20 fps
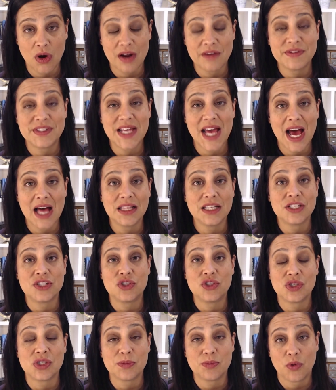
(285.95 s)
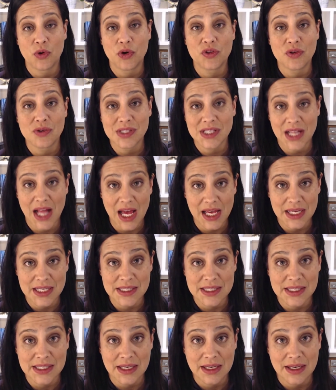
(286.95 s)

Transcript: of talent to support those clients.